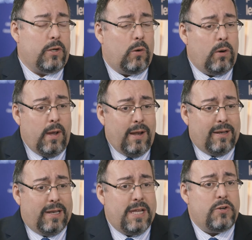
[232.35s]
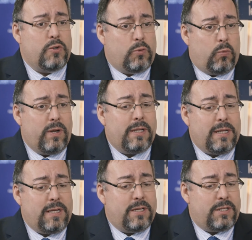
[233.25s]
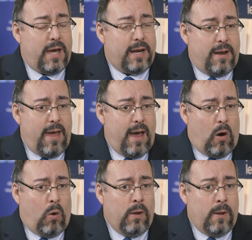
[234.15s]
So lenders really need to decide now,